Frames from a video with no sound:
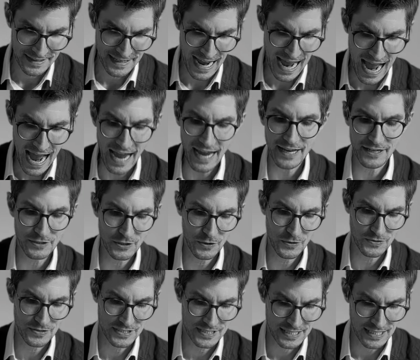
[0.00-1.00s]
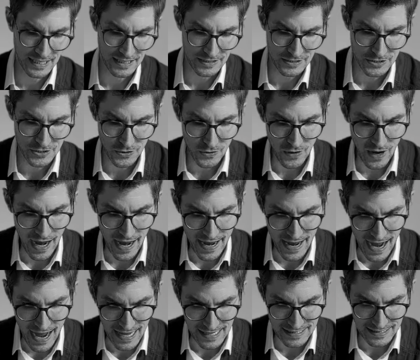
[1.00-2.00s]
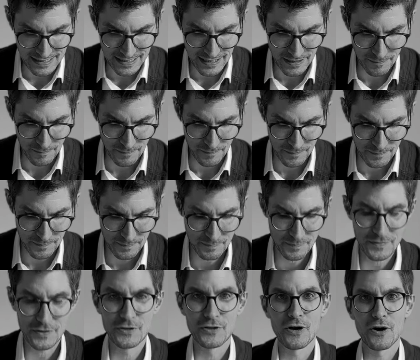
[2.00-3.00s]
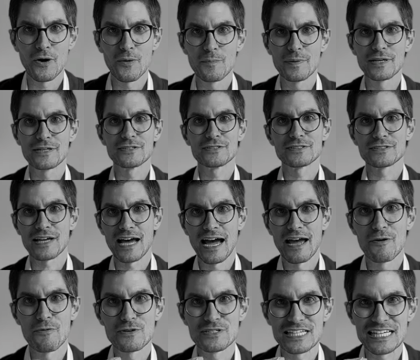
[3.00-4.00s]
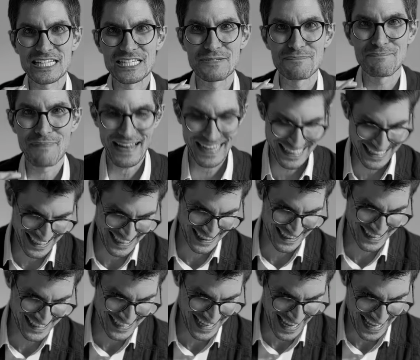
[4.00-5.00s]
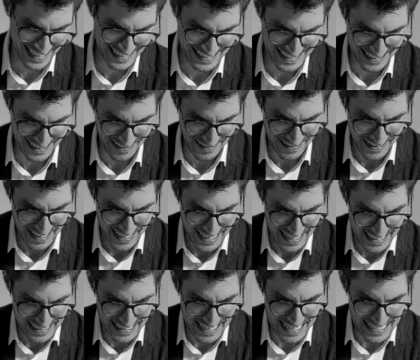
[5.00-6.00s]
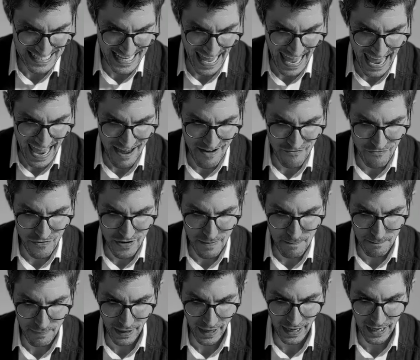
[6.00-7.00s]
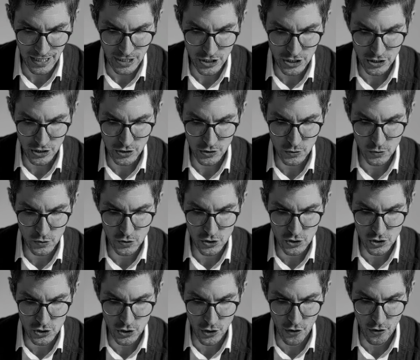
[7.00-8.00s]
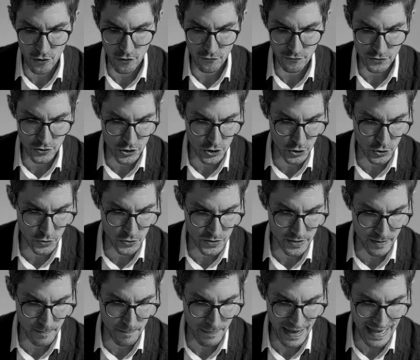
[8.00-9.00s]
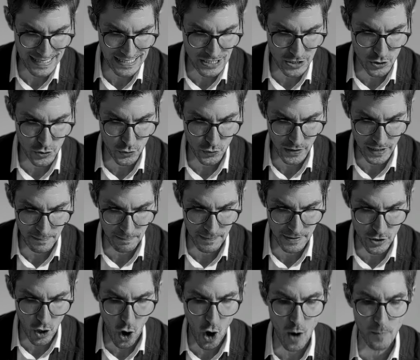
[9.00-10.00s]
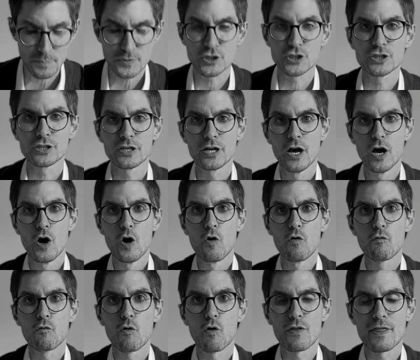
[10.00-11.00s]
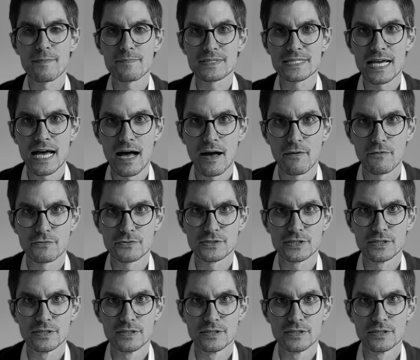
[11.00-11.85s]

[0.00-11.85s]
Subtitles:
I don't sell. So I asked him, you know, because I was expecting this answer. Does every patient you serve choose the best treatment option for themselves?